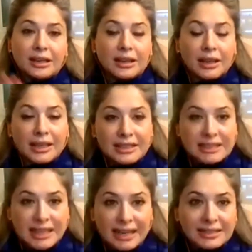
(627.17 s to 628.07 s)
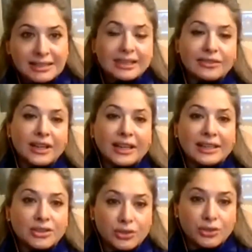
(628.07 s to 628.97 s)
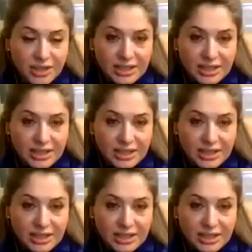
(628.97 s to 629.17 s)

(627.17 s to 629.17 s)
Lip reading: entire tariff line duty.